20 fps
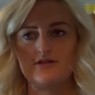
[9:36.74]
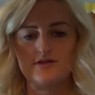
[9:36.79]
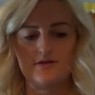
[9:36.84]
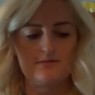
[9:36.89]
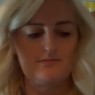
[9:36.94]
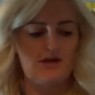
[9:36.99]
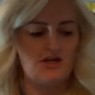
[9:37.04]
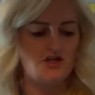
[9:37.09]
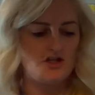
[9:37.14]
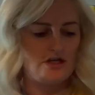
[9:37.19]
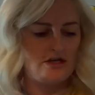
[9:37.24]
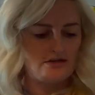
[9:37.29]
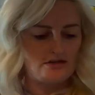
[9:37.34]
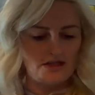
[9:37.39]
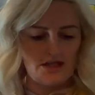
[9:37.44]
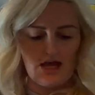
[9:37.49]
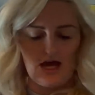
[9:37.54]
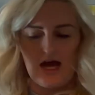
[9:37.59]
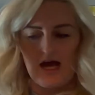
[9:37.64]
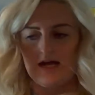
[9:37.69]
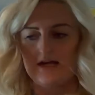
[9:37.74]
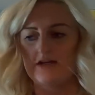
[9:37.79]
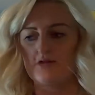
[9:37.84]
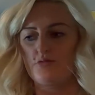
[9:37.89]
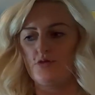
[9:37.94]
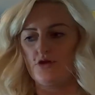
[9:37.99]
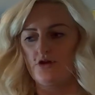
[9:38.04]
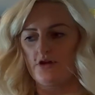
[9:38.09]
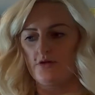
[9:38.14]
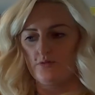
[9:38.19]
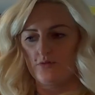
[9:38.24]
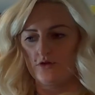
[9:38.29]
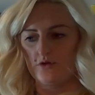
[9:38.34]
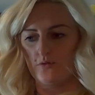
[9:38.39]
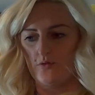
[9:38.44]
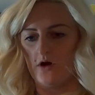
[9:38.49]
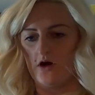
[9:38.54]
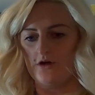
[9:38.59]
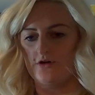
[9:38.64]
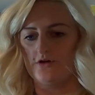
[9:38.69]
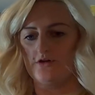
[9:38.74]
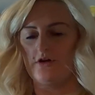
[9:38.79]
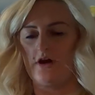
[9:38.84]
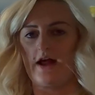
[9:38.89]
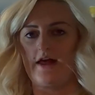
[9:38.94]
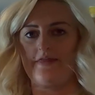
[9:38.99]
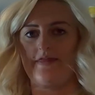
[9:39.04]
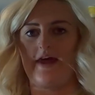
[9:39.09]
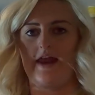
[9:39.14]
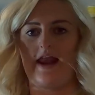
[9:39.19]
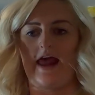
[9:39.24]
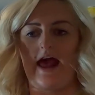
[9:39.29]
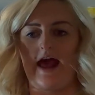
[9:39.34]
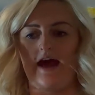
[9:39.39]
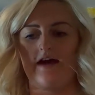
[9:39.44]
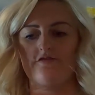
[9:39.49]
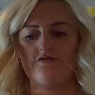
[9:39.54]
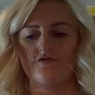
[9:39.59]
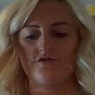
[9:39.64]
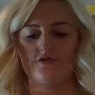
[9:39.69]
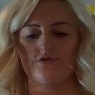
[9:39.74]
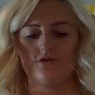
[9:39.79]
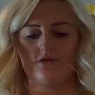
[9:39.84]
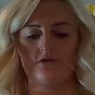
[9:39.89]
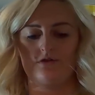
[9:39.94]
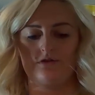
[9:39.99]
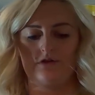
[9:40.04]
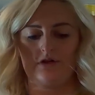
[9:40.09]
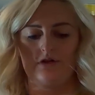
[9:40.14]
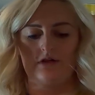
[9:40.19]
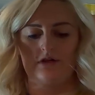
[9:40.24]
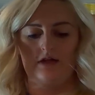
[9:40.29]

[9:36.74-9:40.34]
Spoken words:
So I measured out the lye and I put it in with the water, and then after